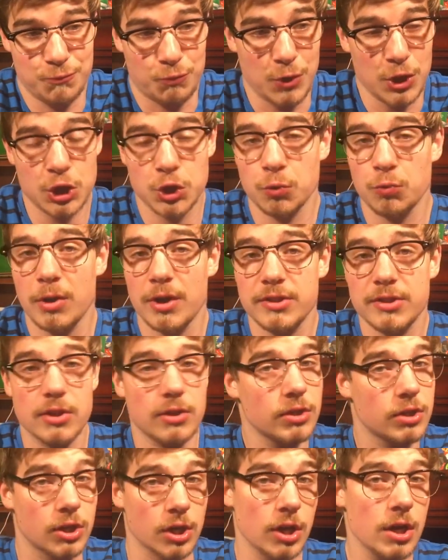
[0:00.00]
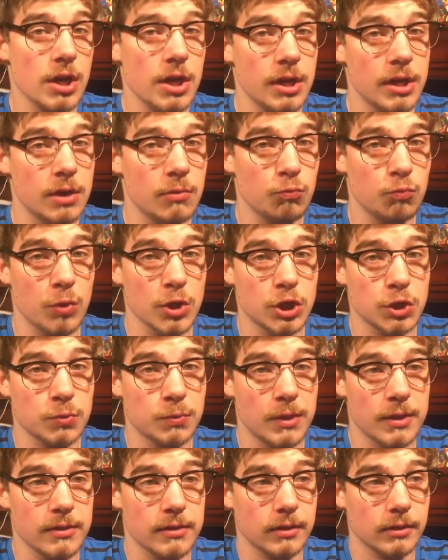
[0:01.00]
which ones are good and which
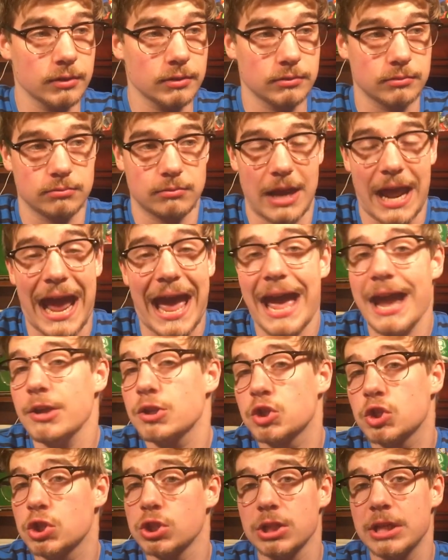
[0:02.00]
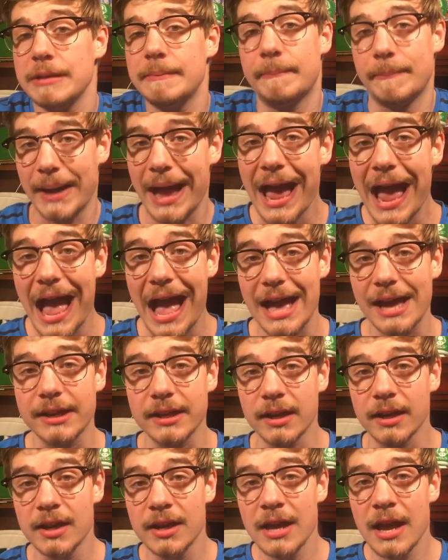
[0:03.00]
ones are actually bad,